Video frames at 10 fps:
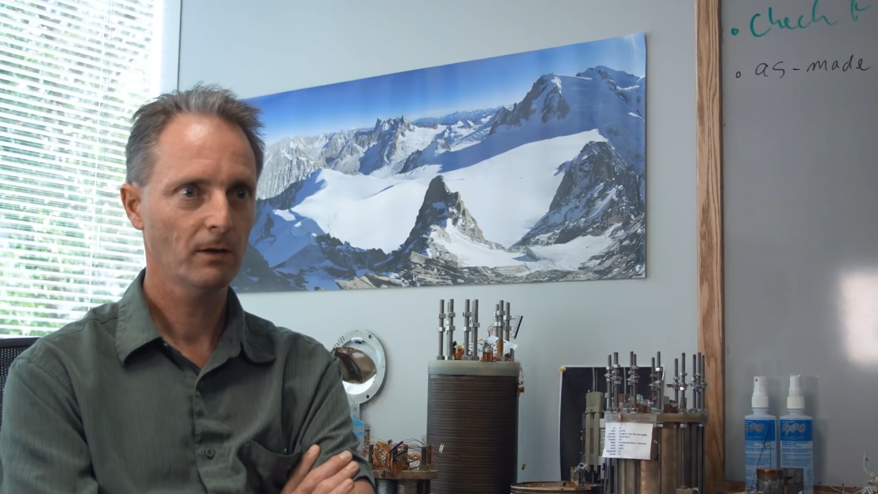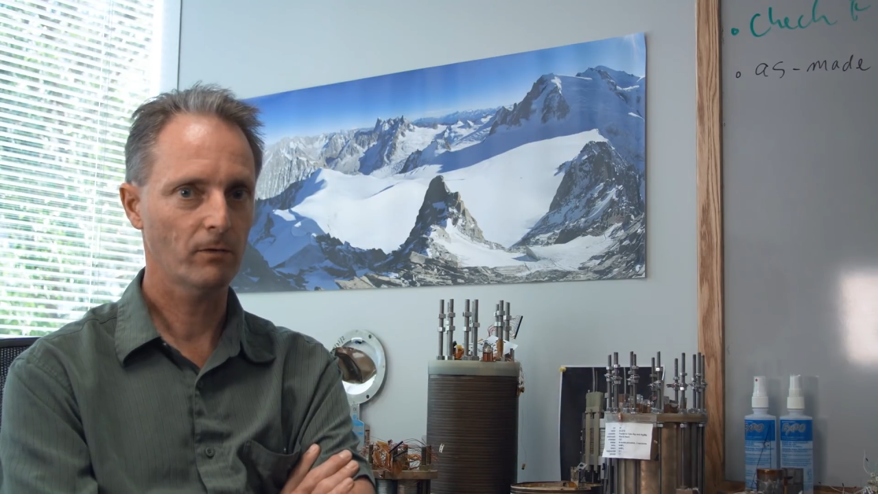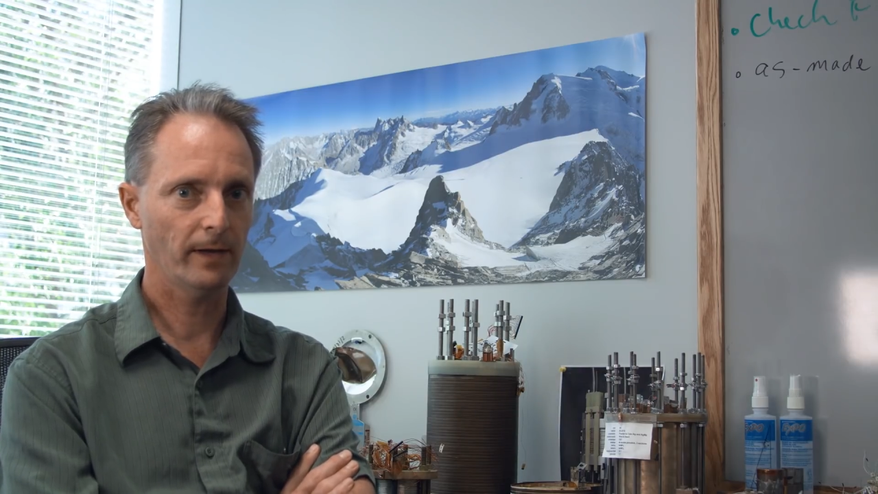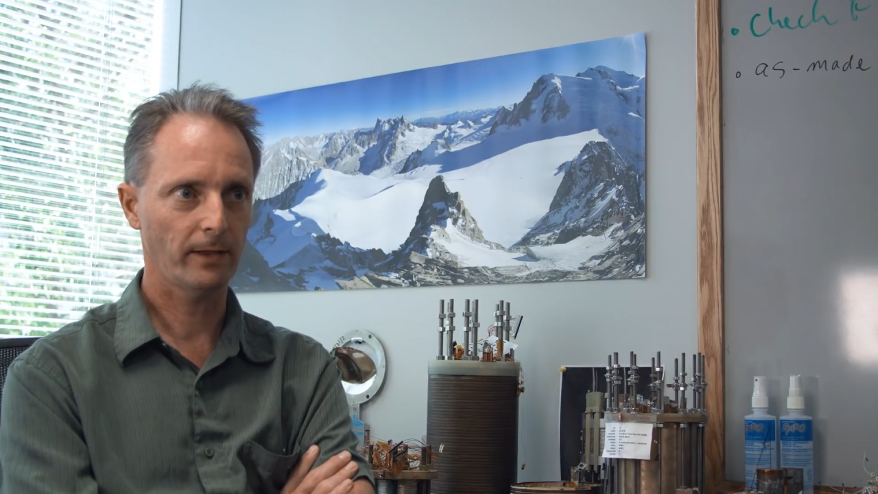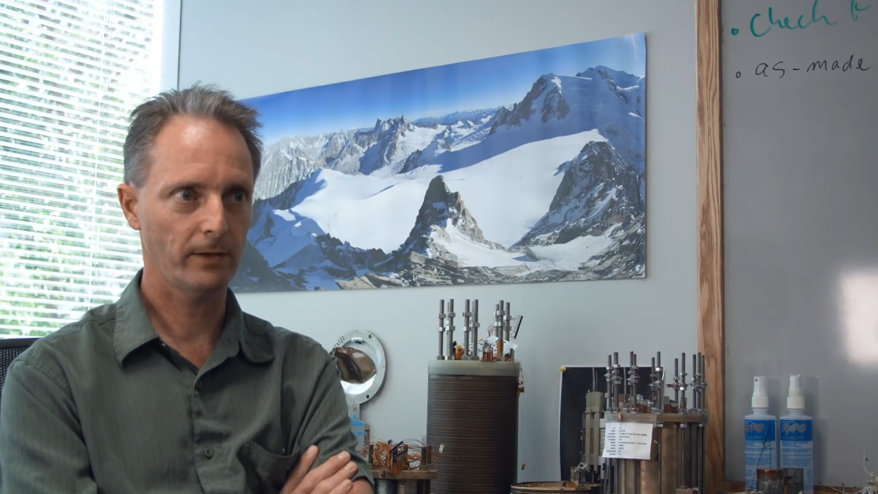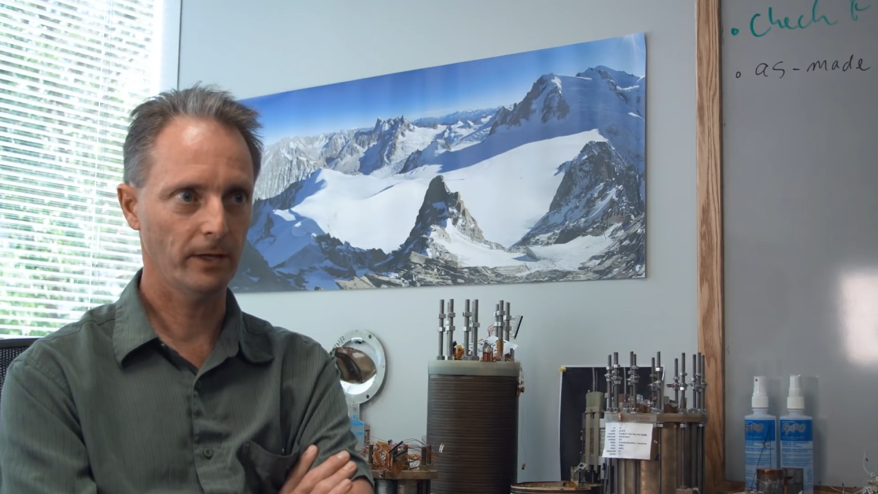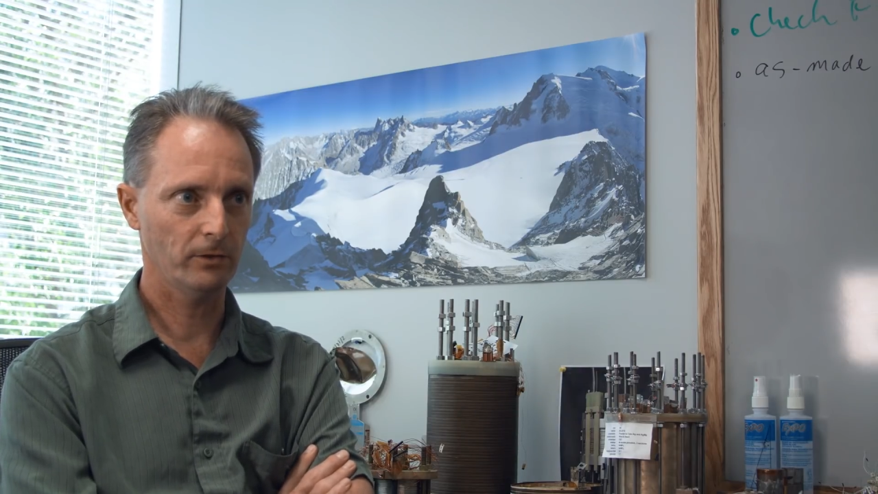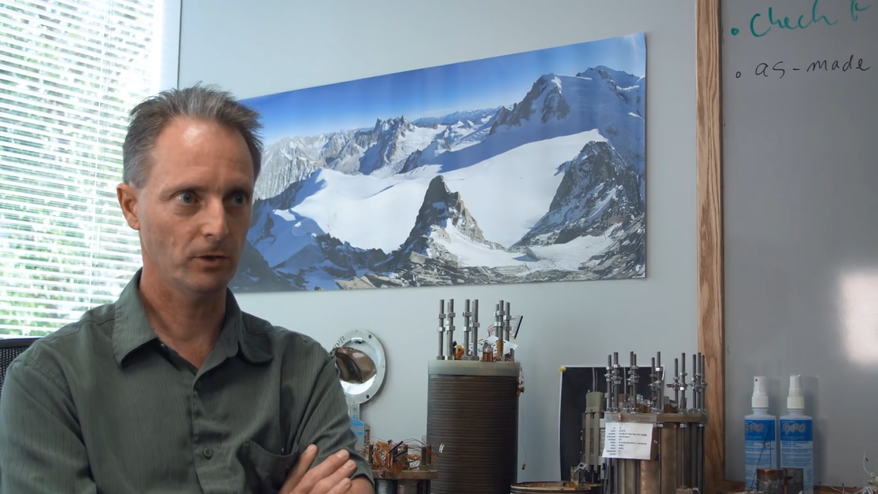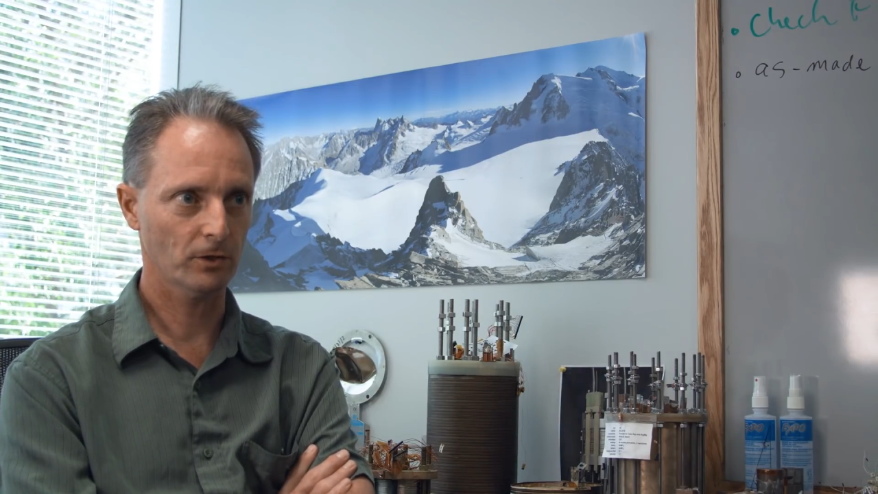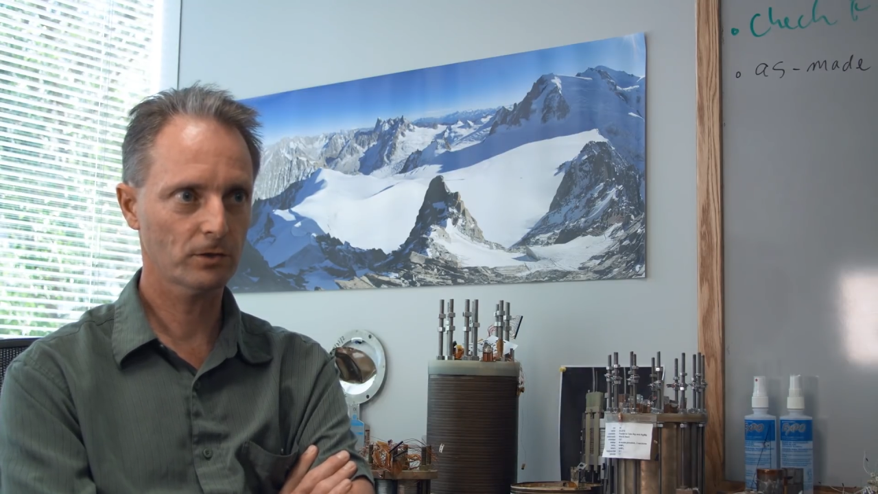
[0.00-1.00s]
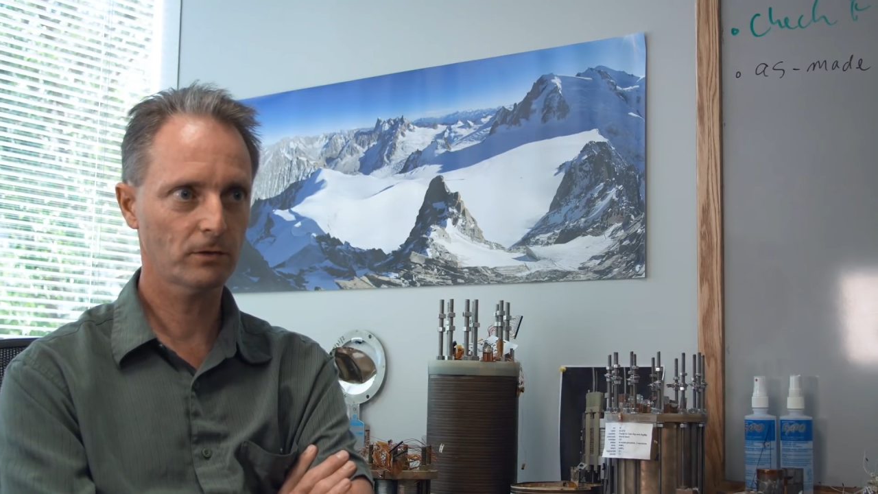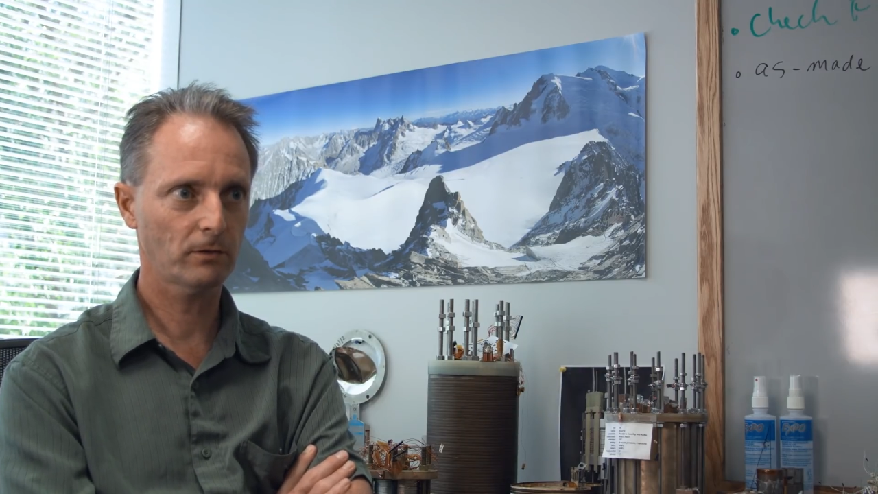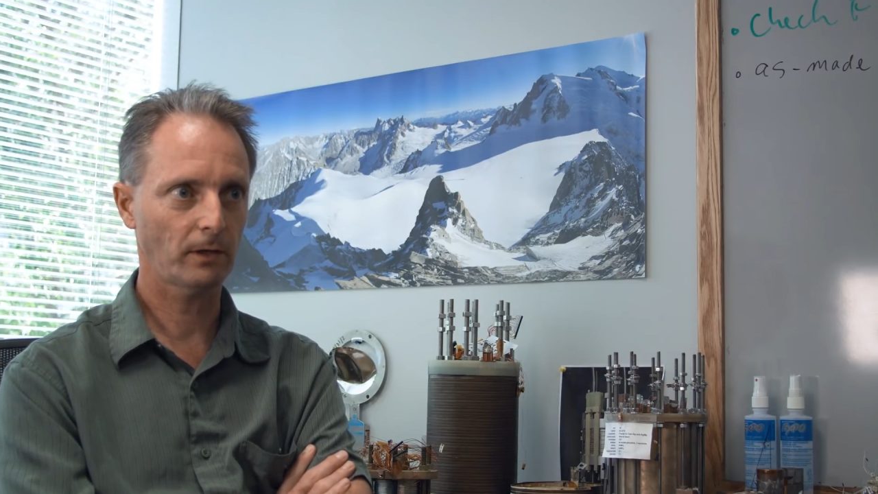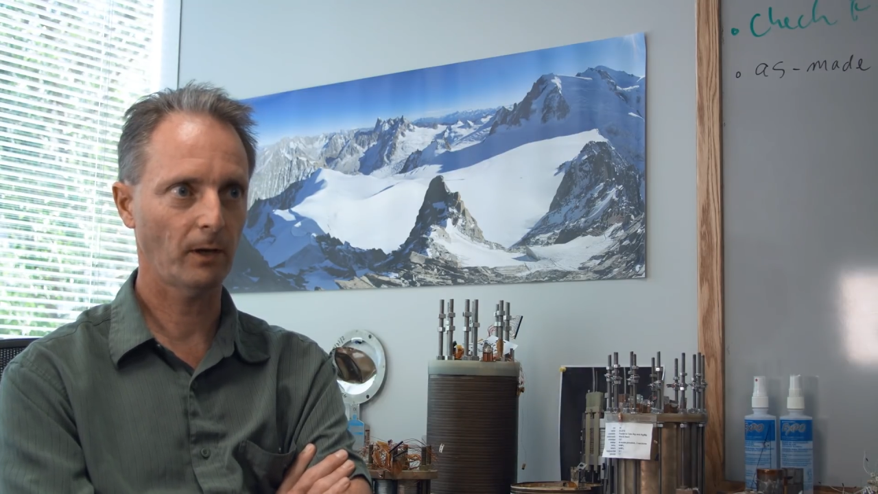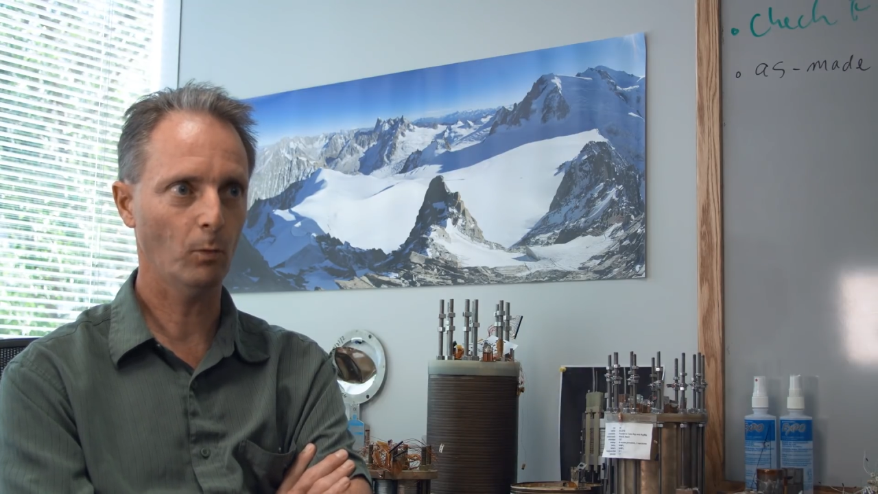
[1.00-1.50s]
rather than just
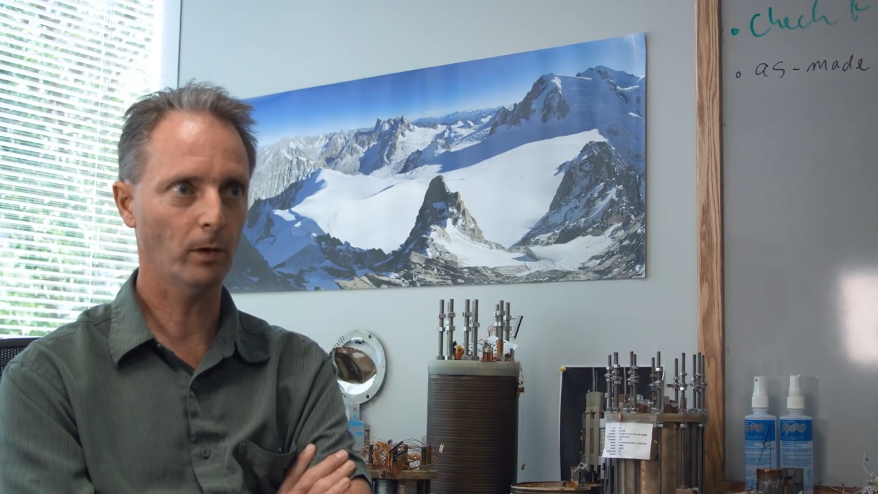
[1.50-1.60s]
a